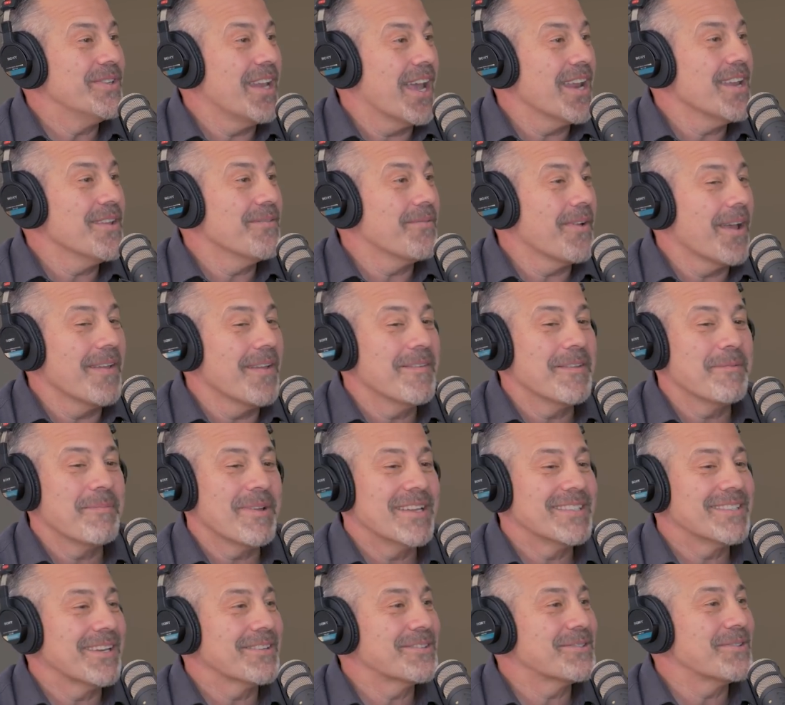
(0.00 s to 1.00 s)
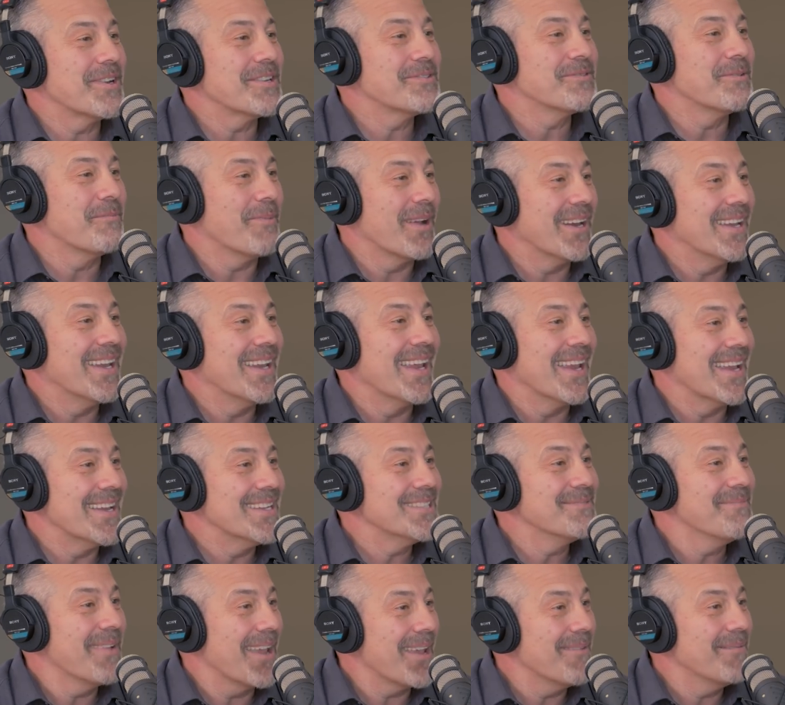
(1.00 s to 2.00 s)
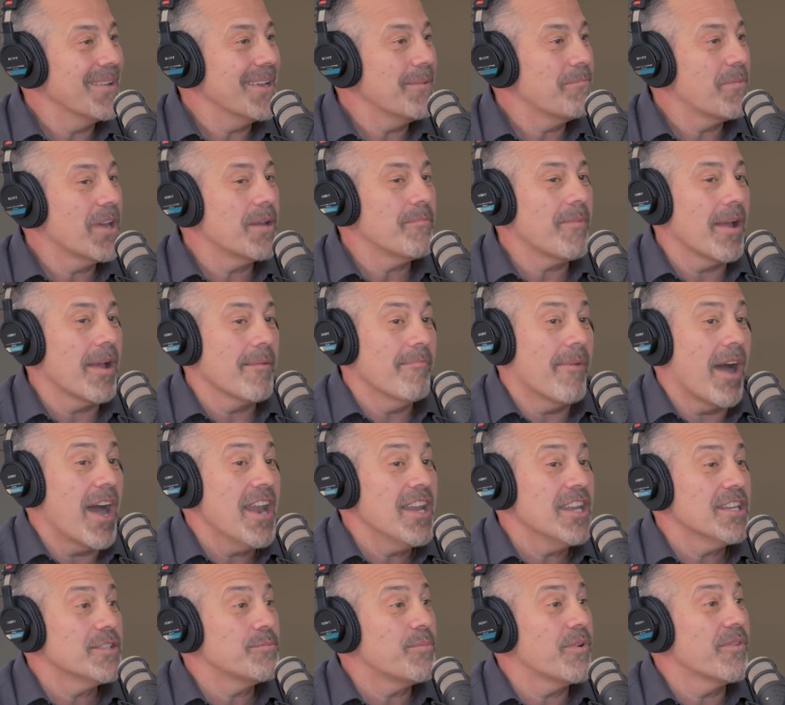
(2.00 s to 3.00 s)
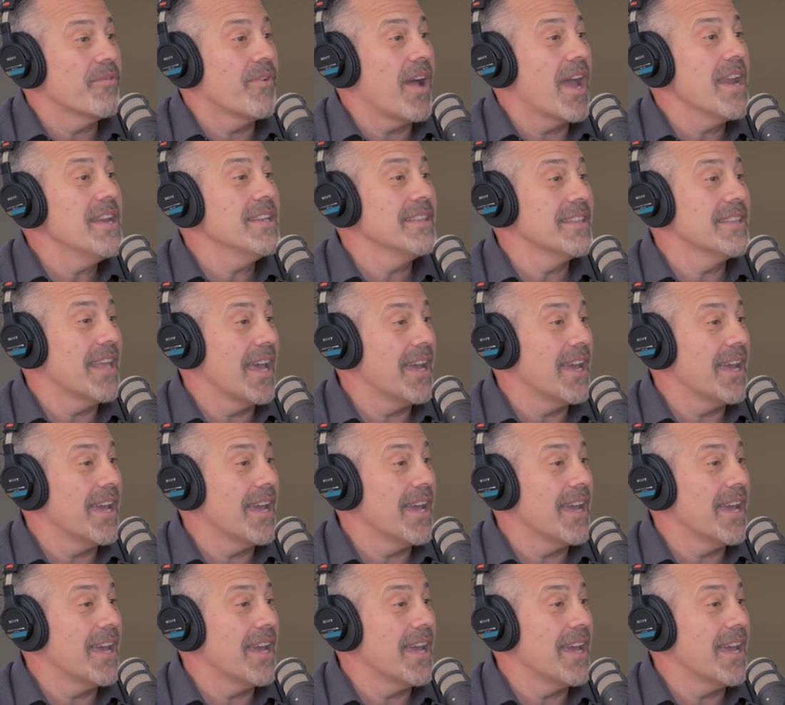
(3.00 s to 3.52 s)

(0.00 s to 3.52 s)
95, depends how stressful my day is maybe, but my body is providing